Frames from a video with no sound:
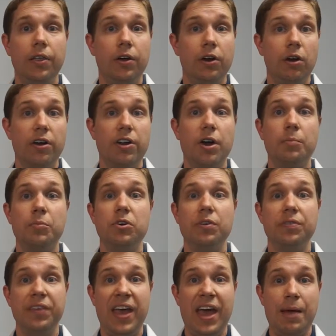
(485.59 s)
There are a
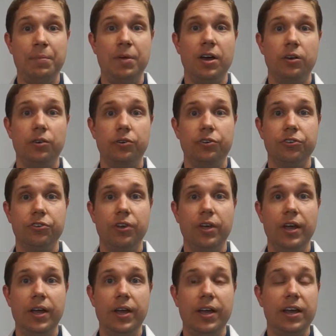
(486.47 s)
number of cap colors.
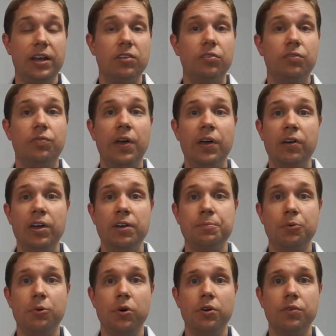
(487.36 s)
It is very
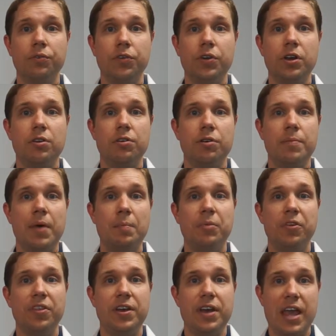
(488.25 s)
important for you to
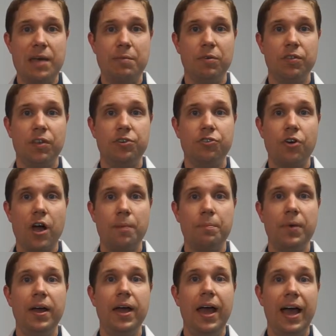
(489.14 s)
remember the name of the
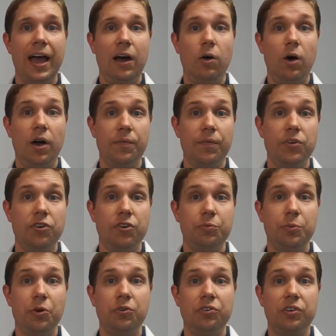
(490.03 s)
drop, how often
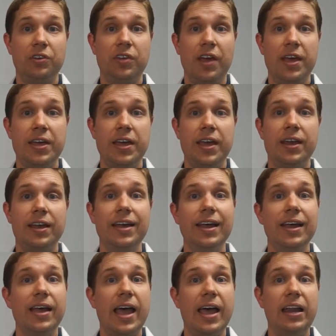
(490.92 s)
you're supposed to take it,
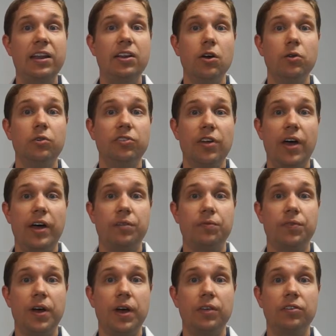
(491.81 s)
any known side
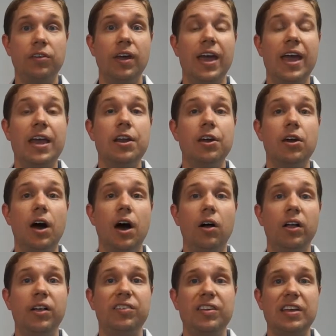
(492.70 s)
effects, and to
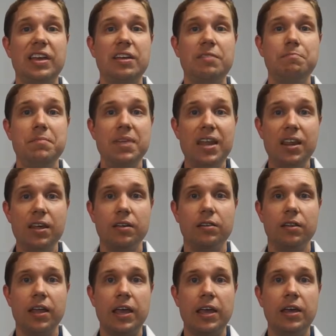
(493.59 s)
call us
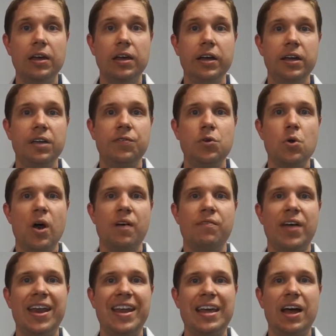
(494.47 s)
immediately if you
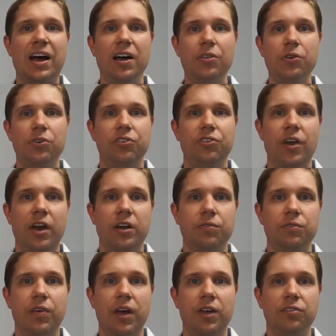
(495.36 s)
have any other
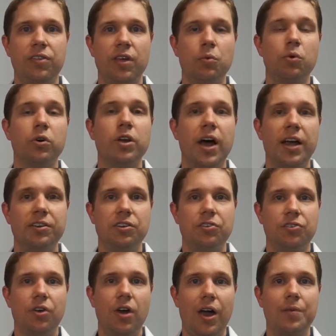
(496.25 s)
side effects that were not
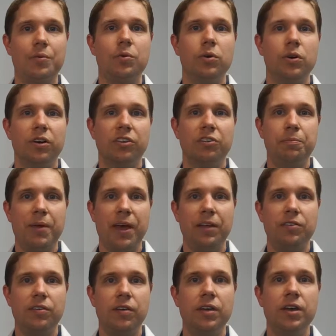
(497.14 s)
described or
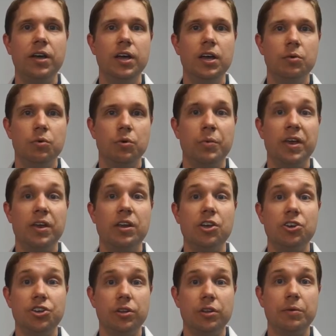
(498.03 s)
expected when we
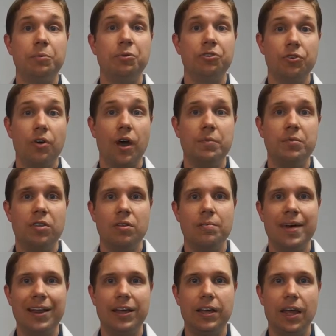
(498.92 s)
initially prescribed you
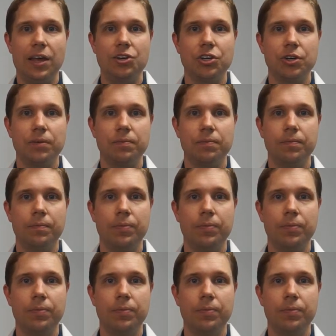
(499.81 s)
the medication.